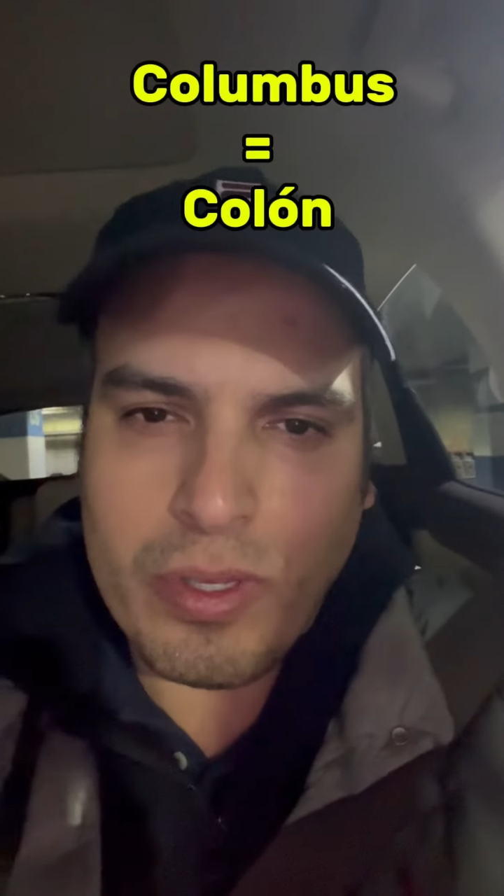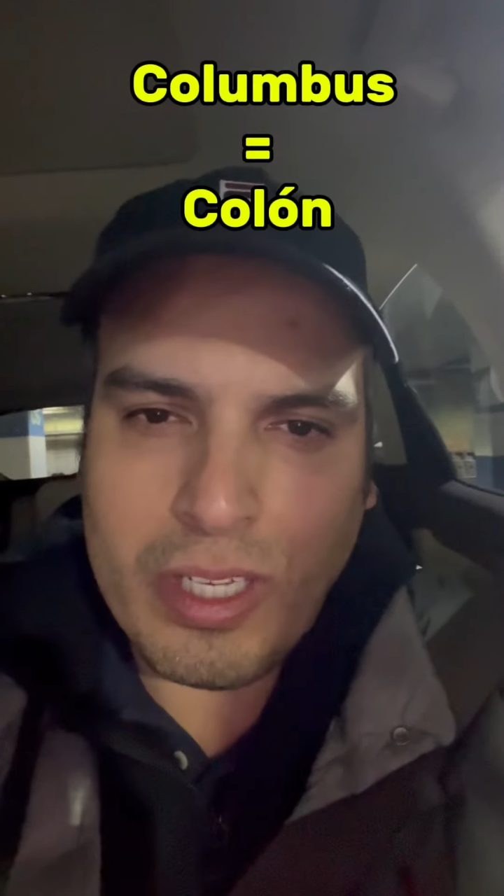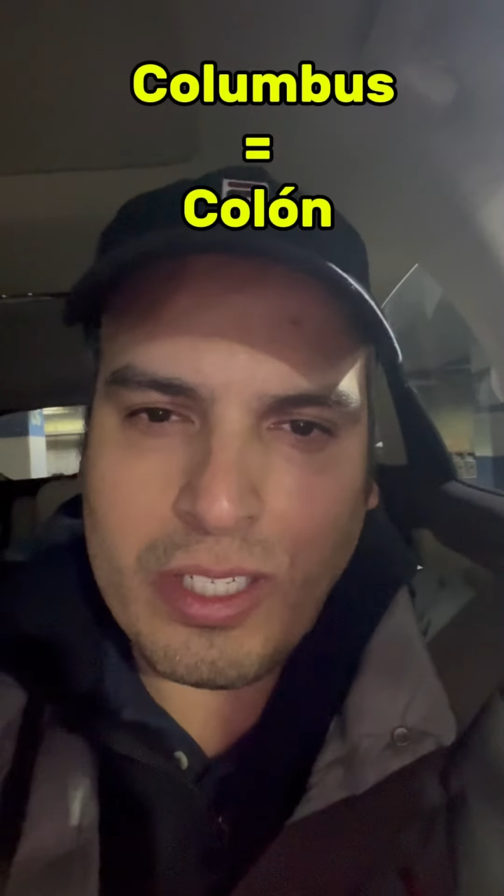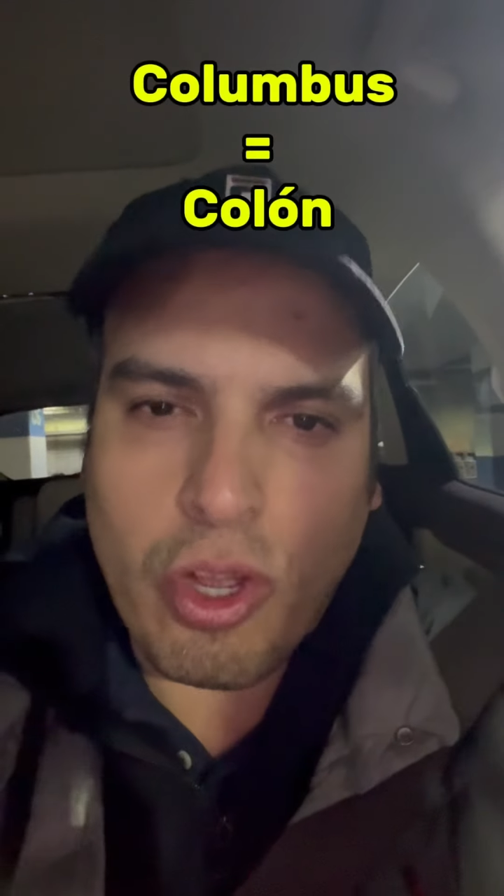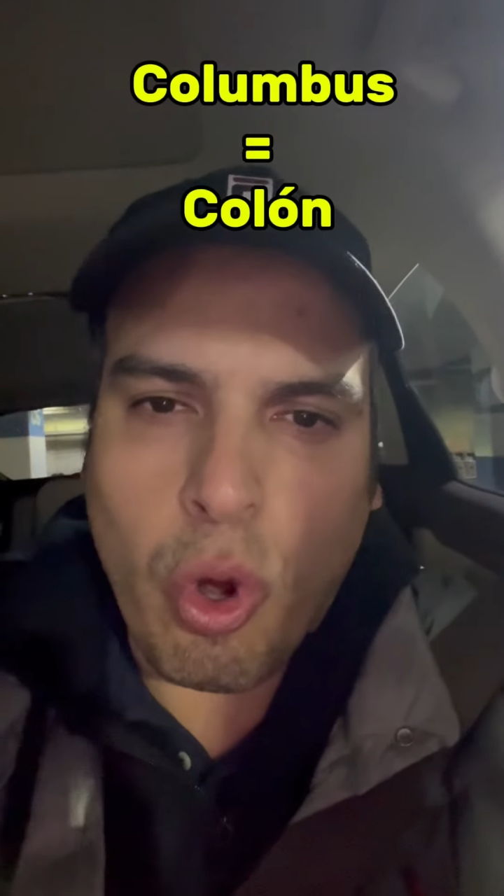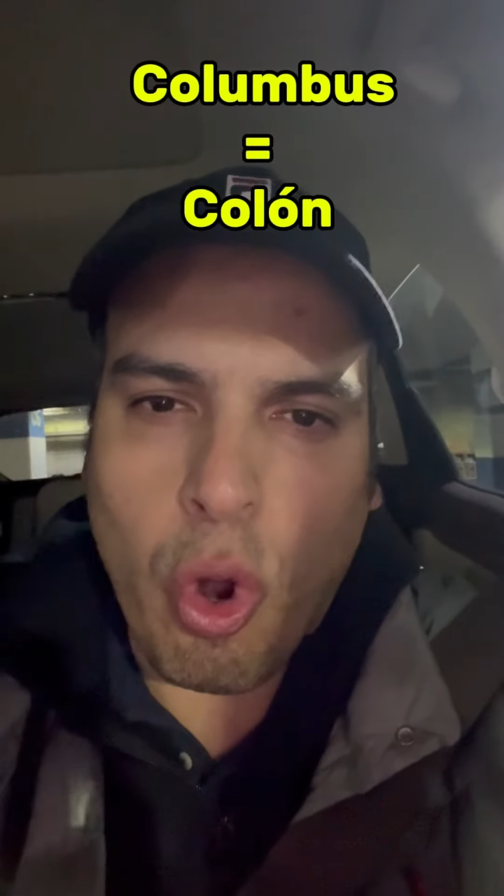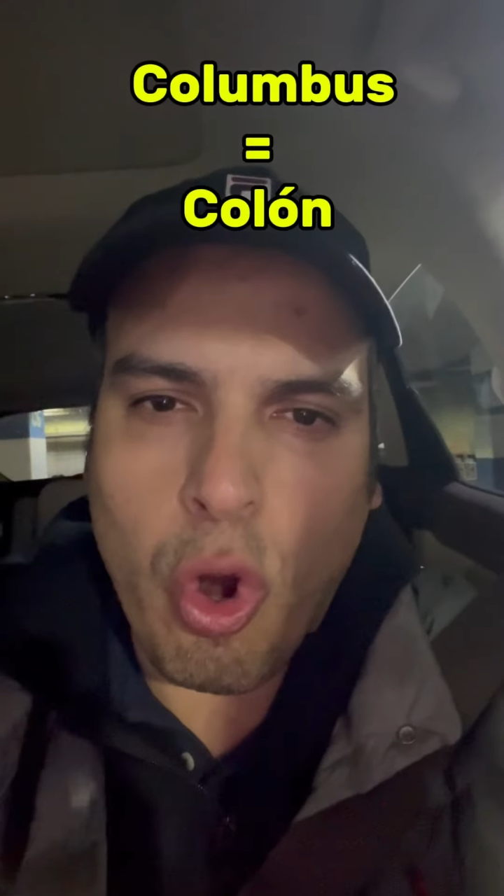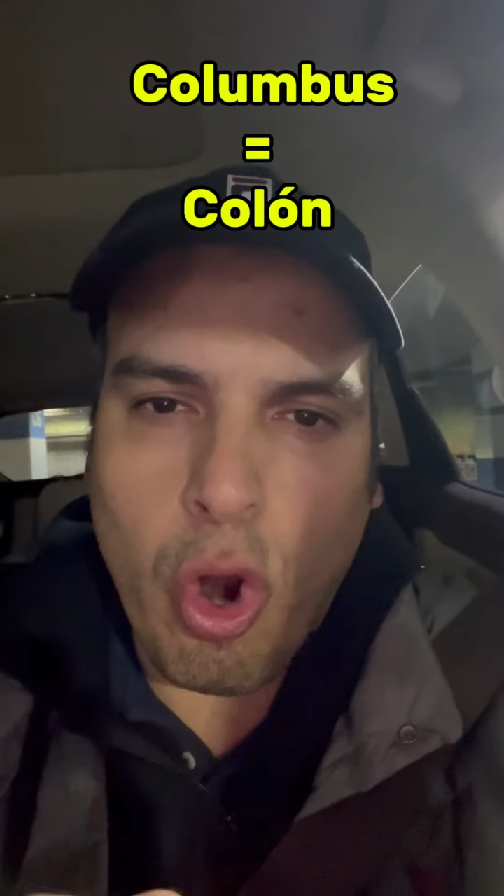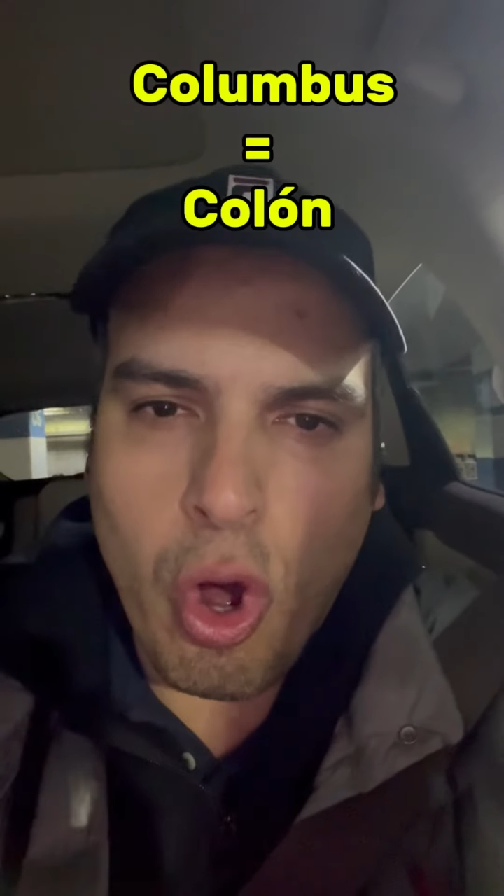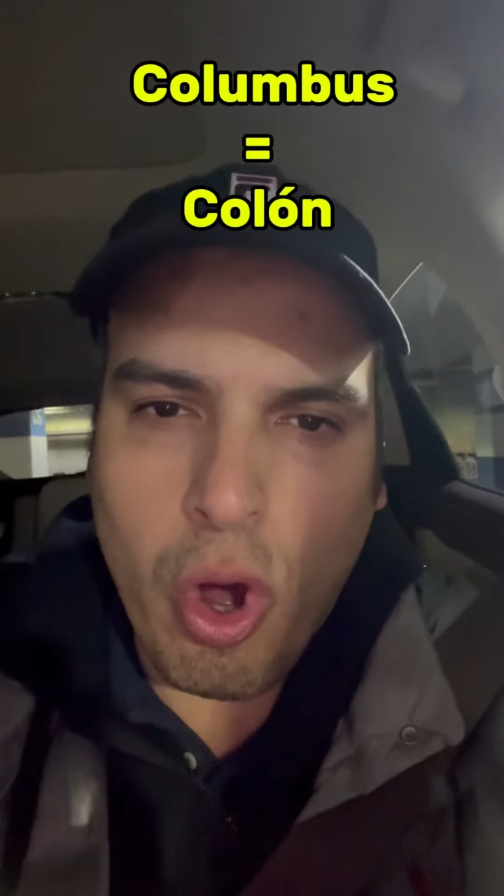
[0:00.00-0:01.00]
is
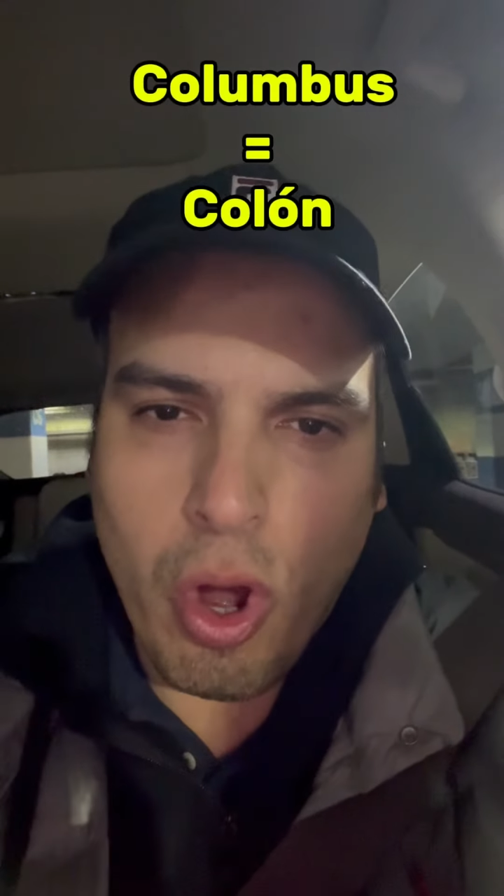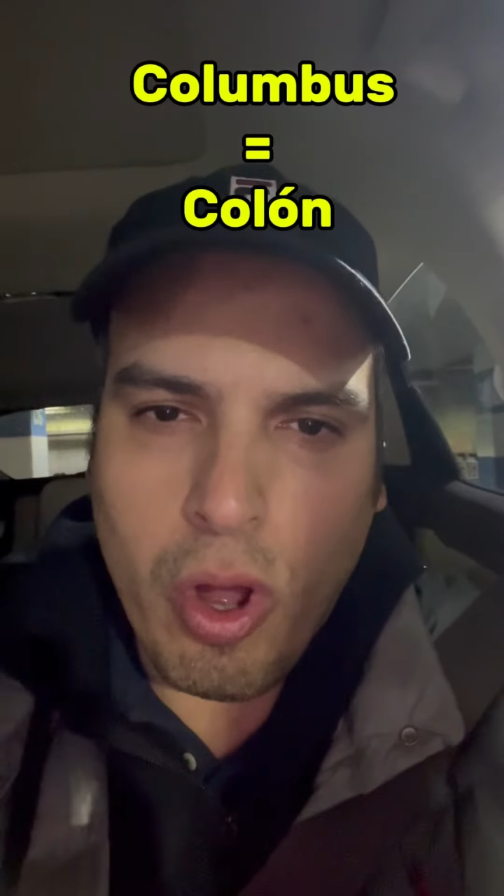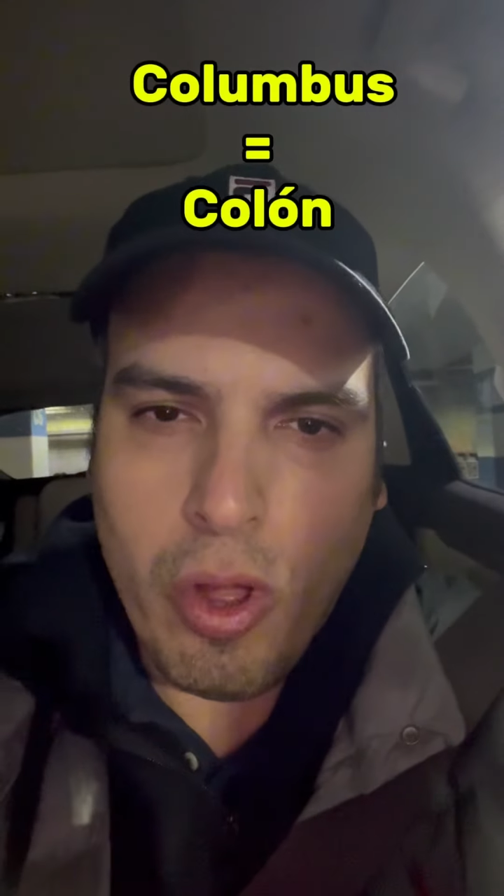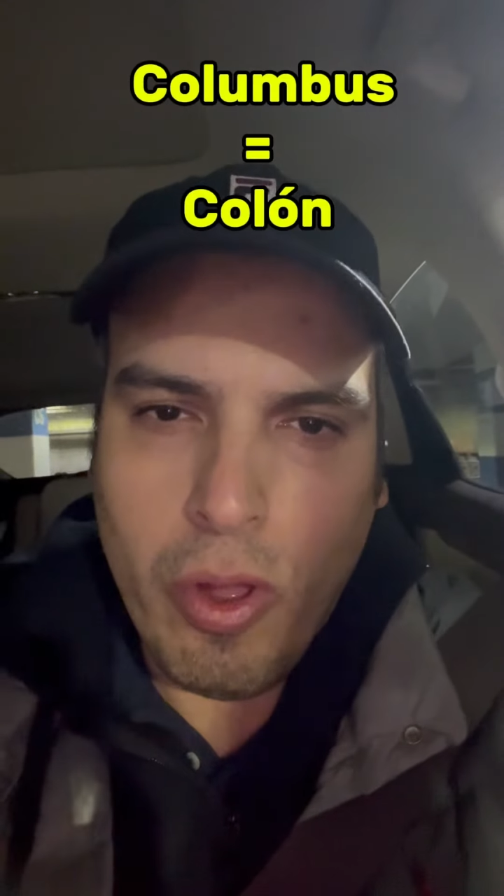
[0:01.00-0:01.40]
Colón.